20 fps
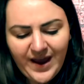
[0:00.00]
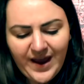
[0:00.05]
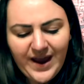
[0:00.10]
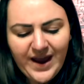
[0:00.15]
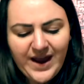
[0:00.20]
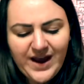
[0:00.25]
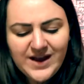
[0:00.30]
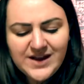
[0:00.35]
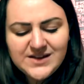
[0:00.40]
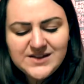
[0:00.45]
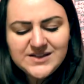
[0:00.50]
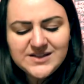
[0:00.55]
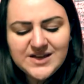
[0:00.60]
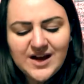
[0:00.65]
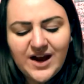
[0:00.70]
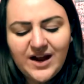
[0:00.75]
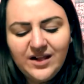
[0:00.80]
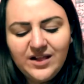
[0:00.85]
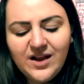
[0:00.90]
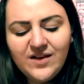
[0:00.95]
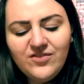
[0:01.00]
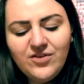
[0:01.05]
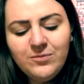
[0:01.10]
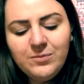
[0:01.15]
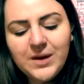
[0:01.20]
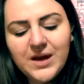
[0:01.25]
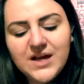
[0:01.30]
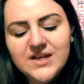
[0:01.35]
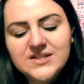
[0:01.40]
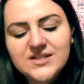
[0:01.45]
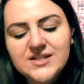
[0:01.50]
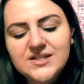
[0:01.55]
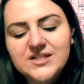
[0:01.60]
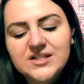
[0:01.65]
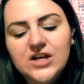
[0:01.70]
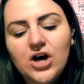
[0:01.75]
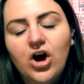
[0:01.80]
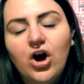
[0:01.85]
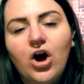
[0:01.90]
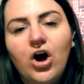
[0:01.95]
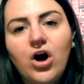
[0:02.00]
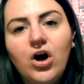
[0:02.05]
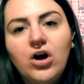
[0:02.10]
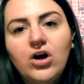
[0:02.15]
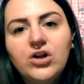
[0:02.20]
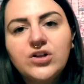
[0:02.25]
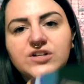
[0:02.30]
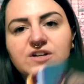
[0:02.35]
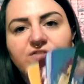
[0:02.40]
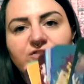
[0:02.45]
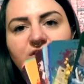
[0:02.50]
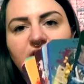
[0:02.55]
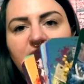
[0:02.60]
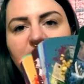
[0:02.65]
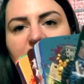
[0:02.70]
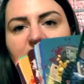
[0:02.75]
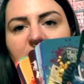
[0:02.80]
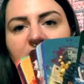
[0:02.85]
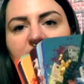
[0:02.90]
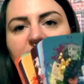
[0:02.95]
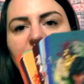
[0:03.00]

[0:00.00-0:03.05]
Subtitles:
And I love it because it's all different